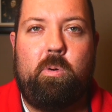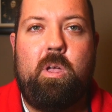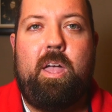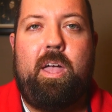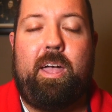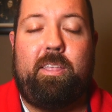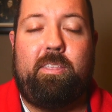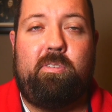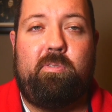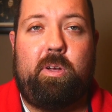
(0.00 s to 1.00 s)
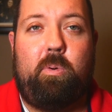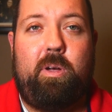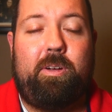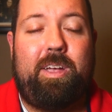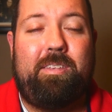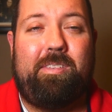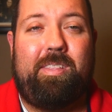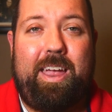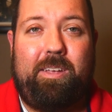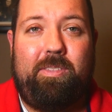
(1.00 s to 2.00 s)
the severe weather is likely.